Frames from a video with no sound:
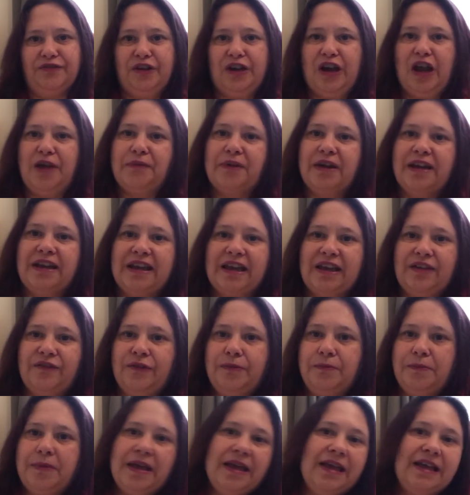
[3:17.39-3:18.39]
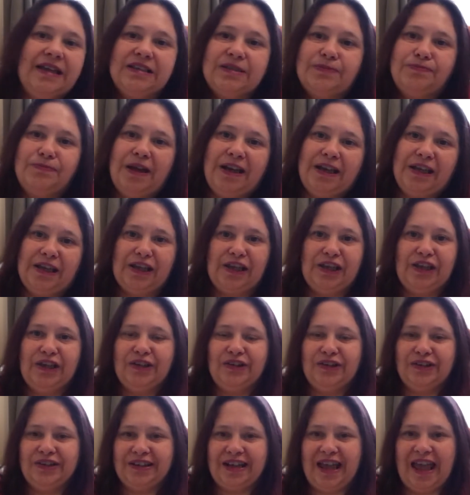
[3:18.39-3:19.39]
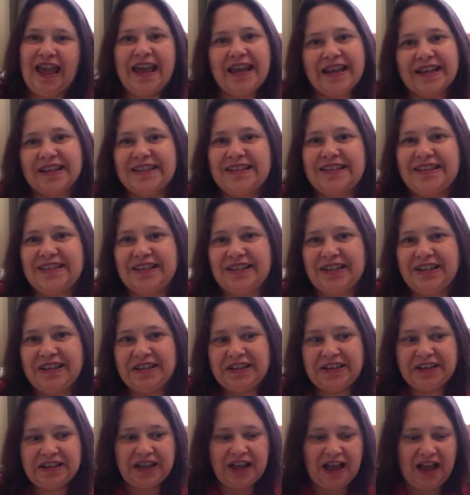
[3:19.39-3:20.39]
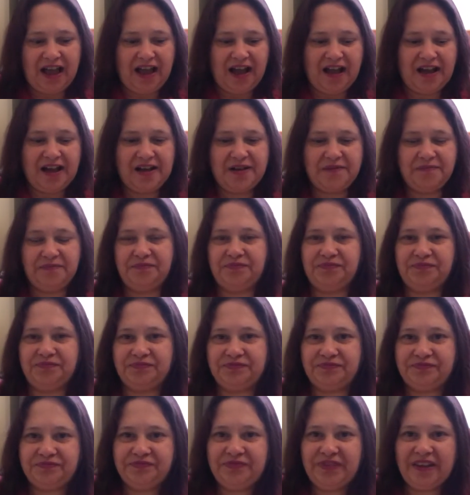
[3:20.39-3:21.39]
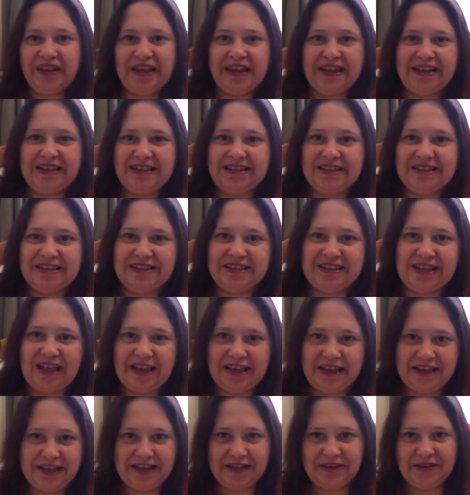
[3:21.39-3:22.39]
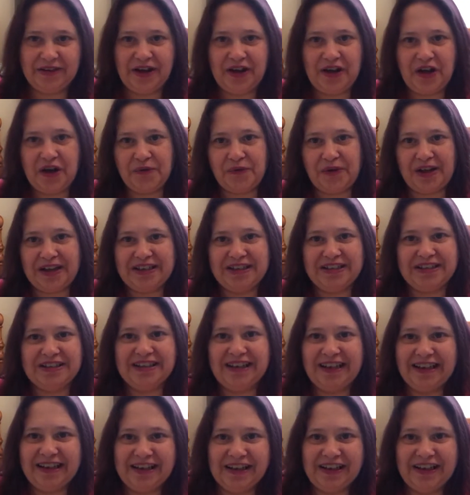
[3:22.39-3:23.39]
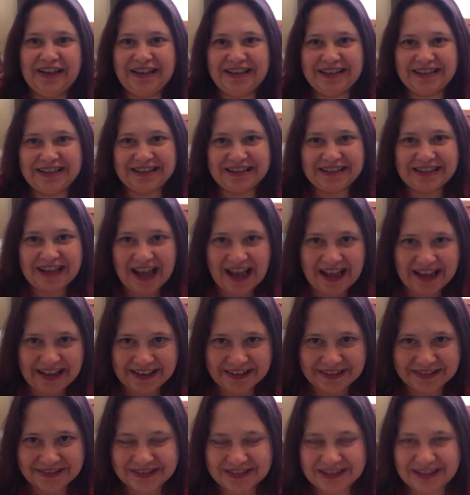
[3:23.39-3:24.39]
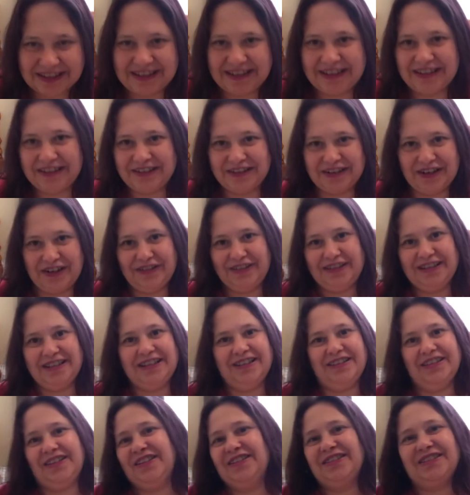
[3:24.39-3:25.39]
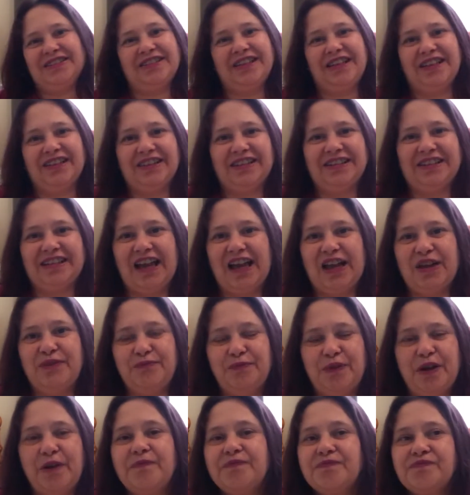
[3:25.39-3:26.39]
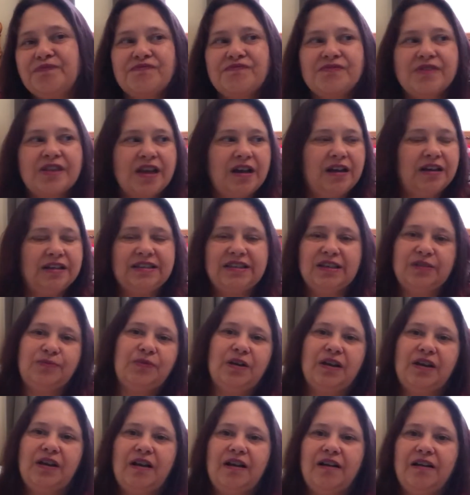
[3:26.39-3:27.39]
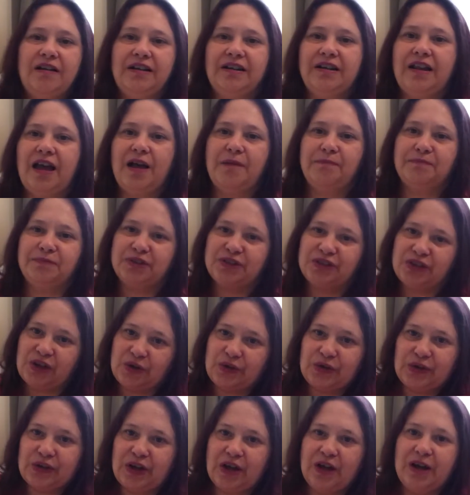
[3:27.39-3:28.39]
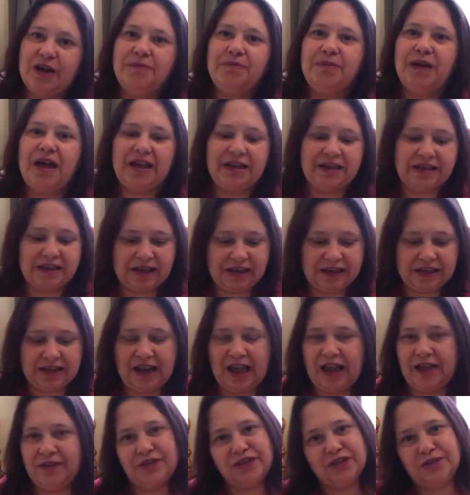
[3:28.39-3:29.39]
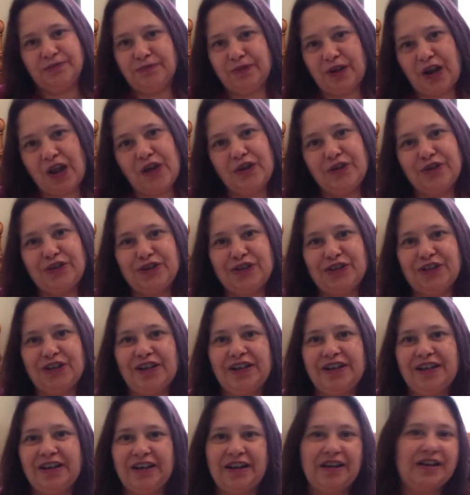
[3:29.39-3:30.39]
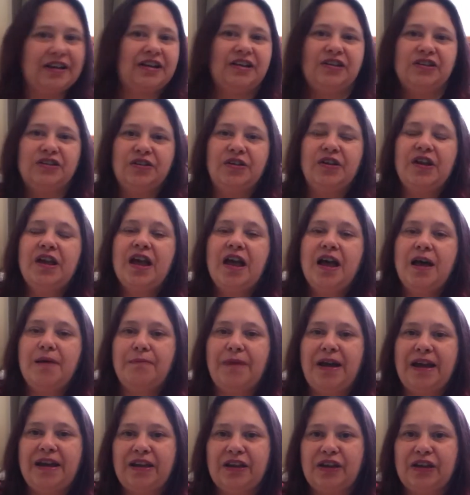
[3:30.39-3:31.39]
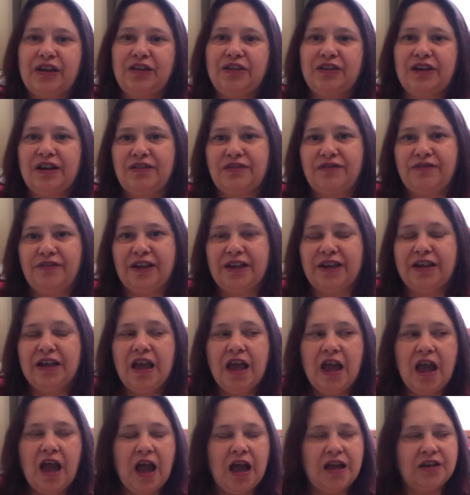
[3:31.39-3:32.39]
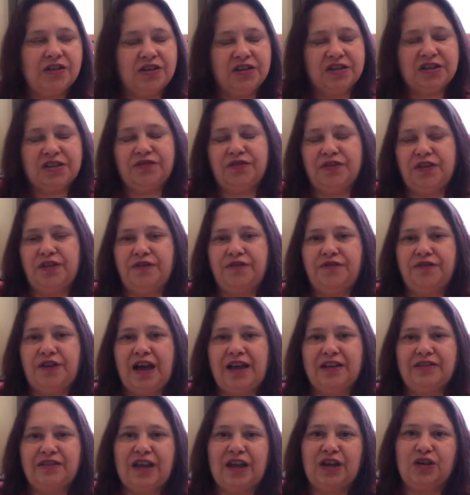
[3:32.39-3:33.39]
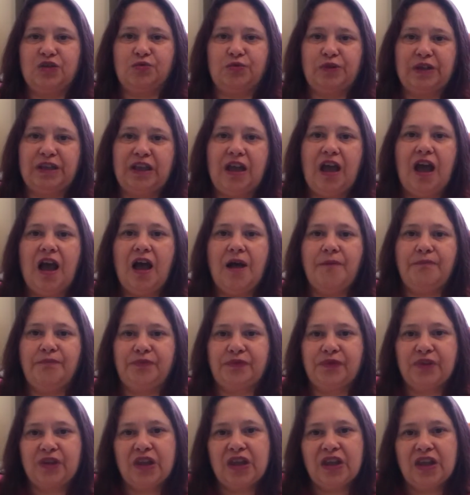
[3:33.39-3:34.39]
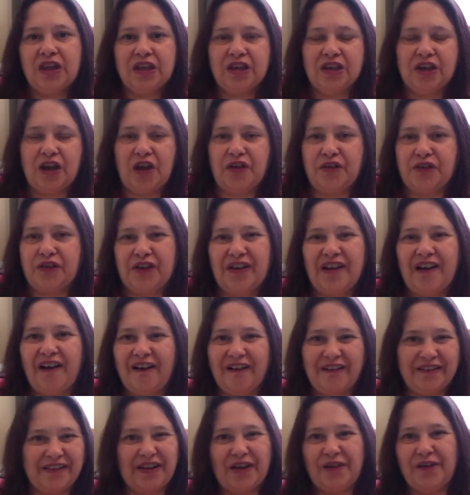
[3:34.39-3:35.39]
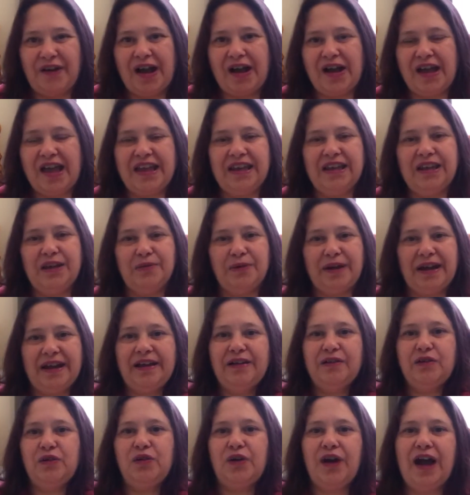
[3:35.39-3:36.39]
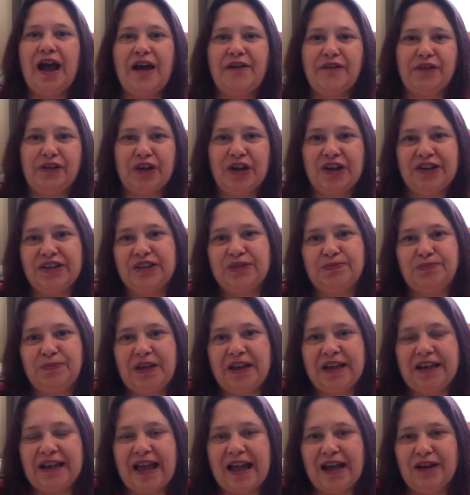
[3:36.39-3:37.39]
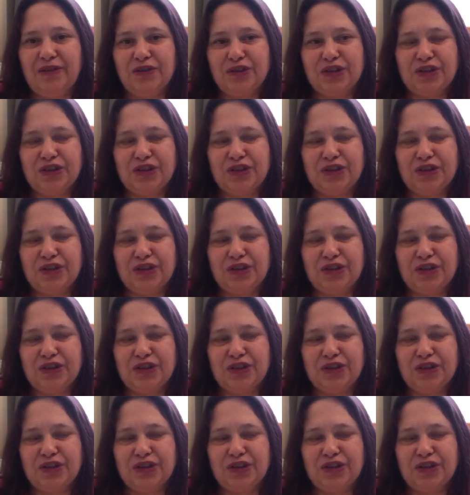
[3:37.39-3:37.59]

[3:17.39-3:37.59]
And I'm going to give him his manicure next. He did say I waited till he cut his nails. I didn't know he did those the other day, but I said, well, I'll soak them and he can have some lotion and I can do a manicure and everything, just for the fact that we you know, can't go out anywhere or have a nice meal out.